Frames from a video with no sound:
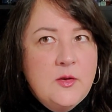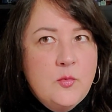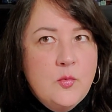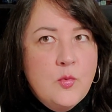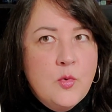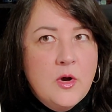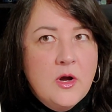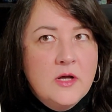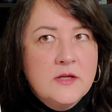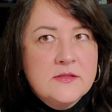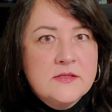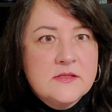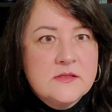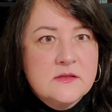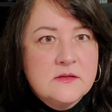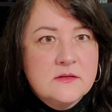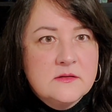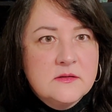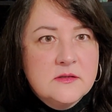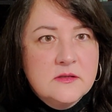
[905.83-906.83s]

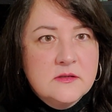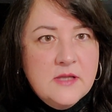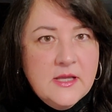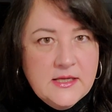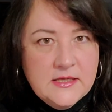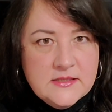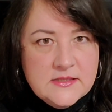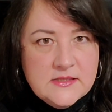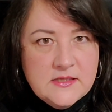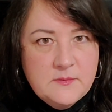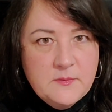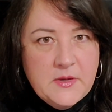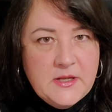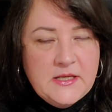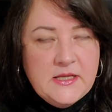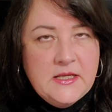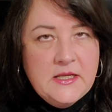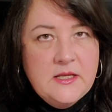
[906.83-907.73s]
wants the legacy money.